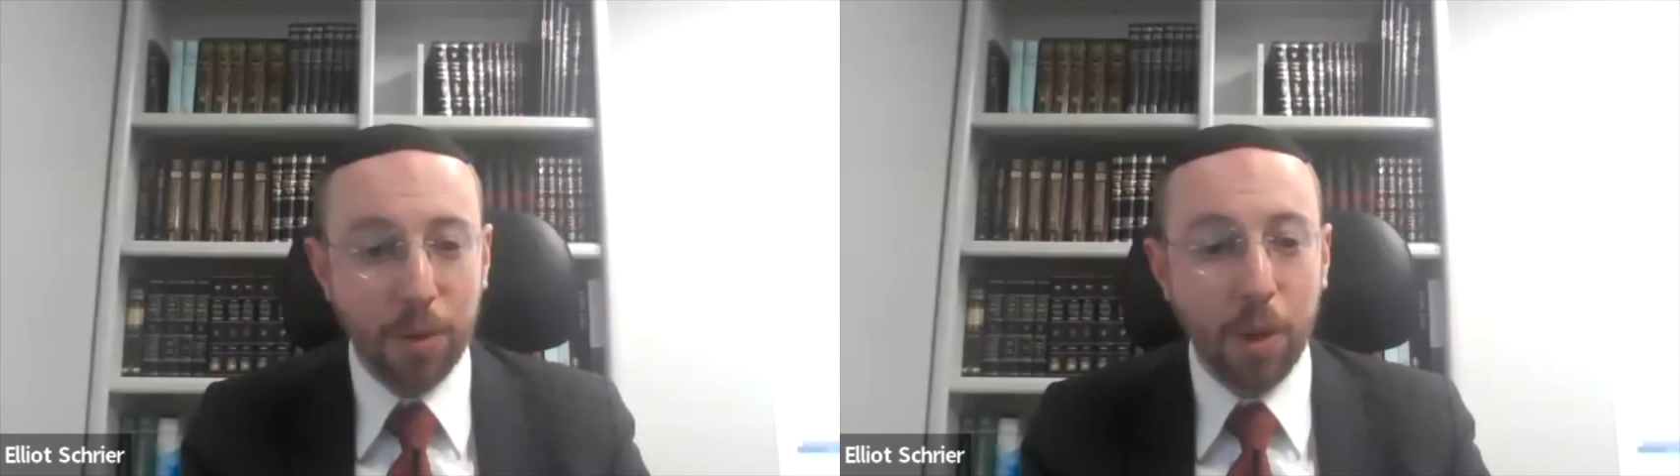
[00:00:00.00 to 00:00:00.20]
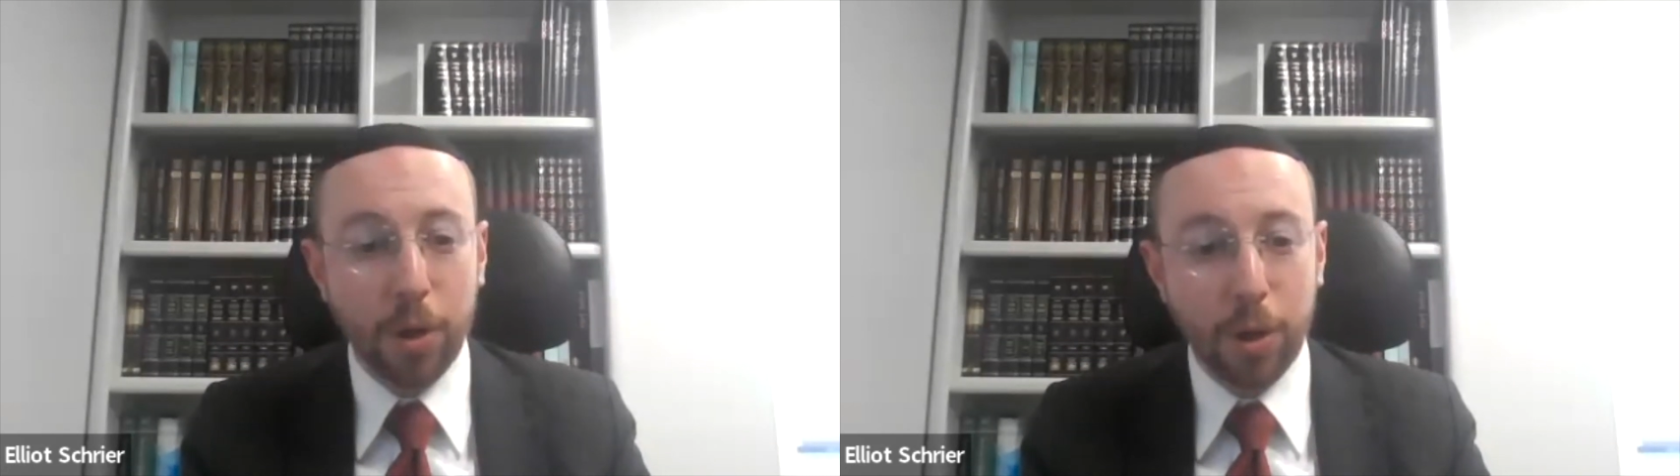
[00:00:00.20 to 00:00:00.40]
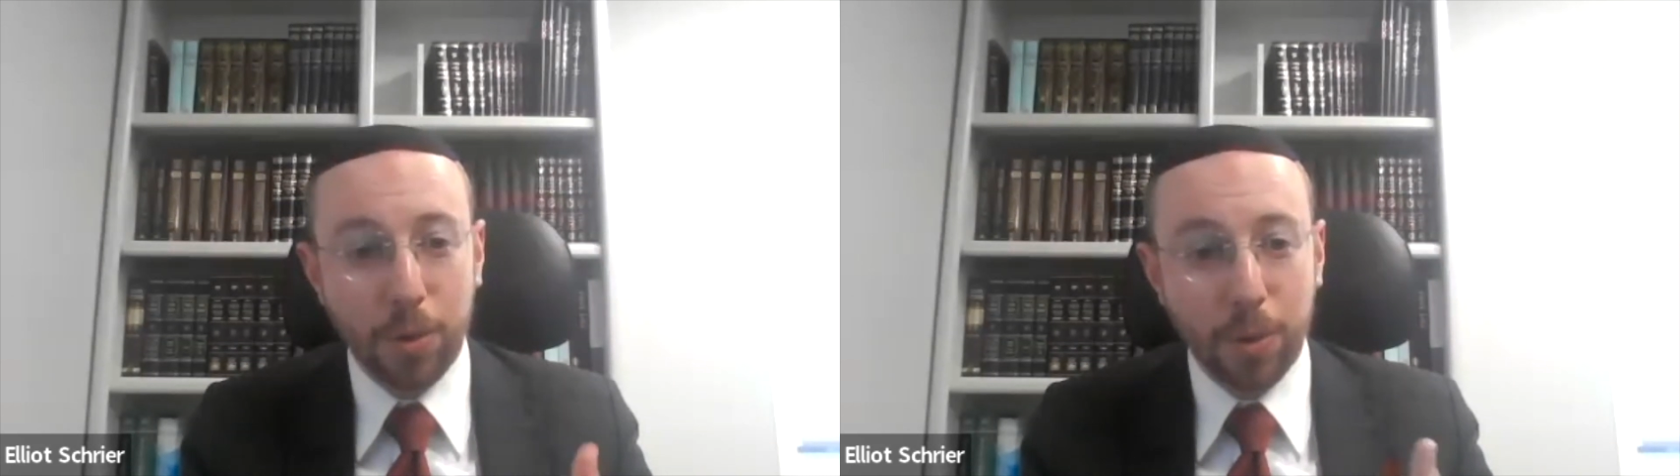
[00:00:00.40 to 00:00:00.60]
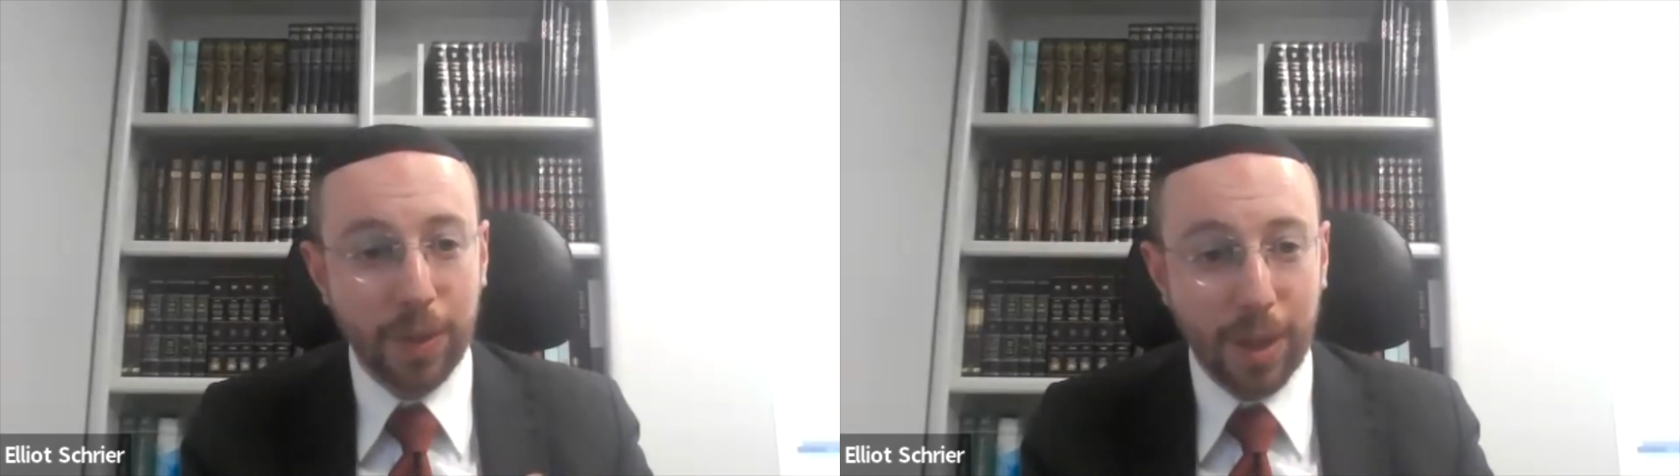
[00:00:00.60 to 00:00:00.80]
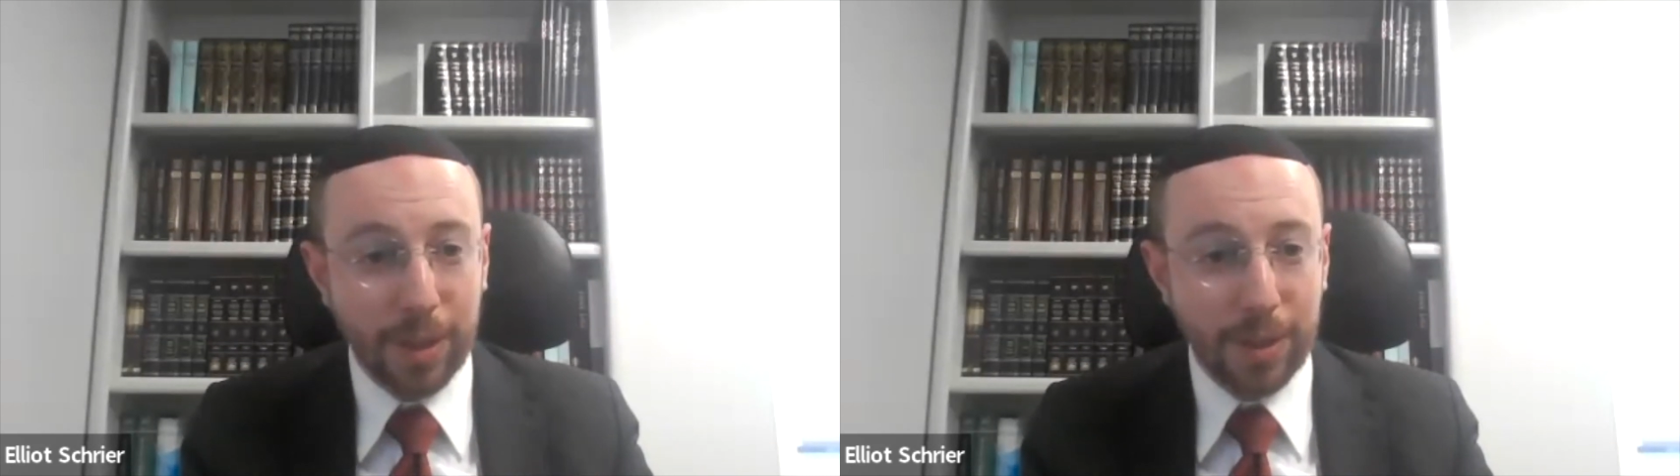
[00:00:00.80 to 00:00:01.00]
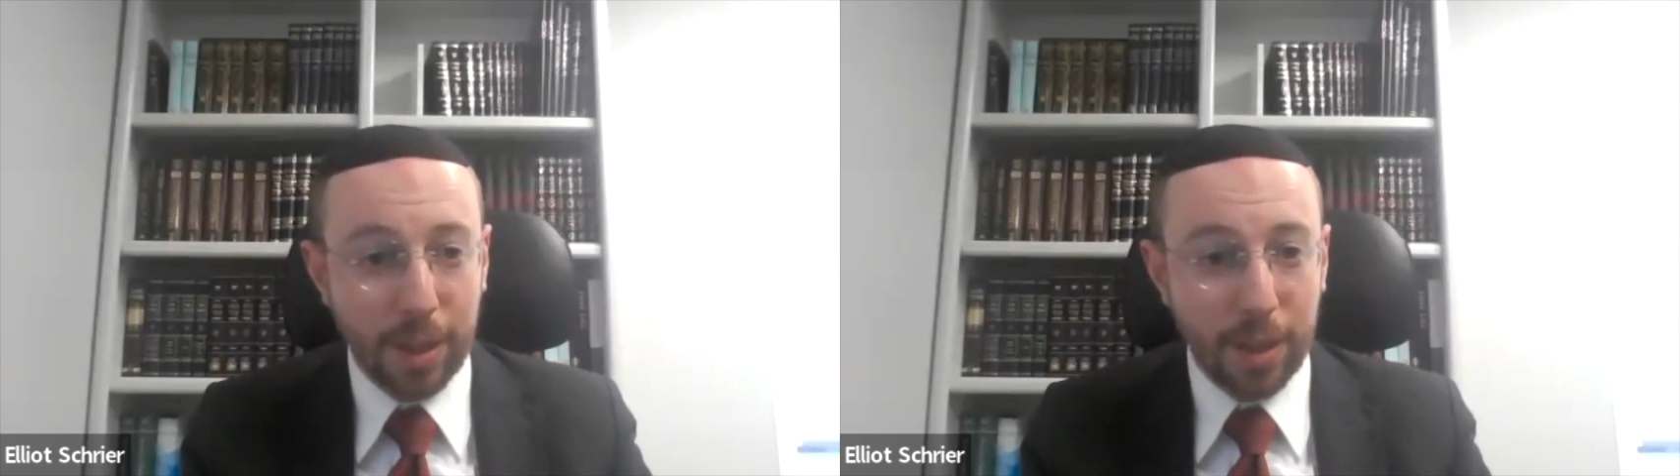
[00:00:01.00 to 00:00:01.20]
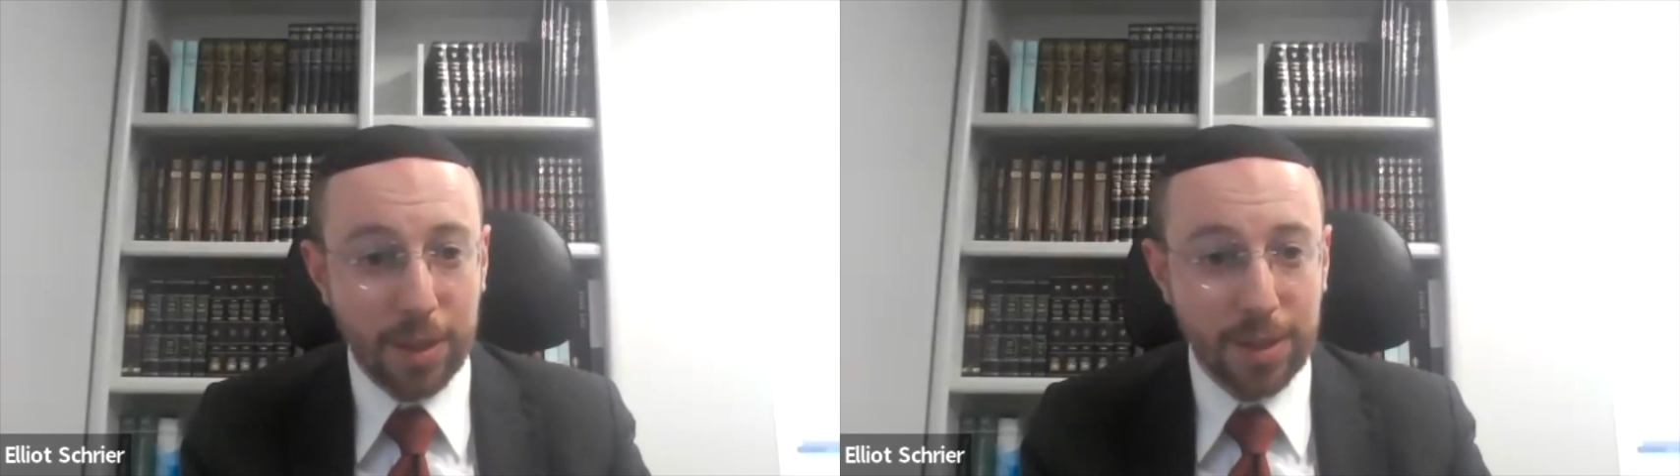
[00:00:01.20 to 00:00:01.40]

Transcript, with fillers: the longer you let that idea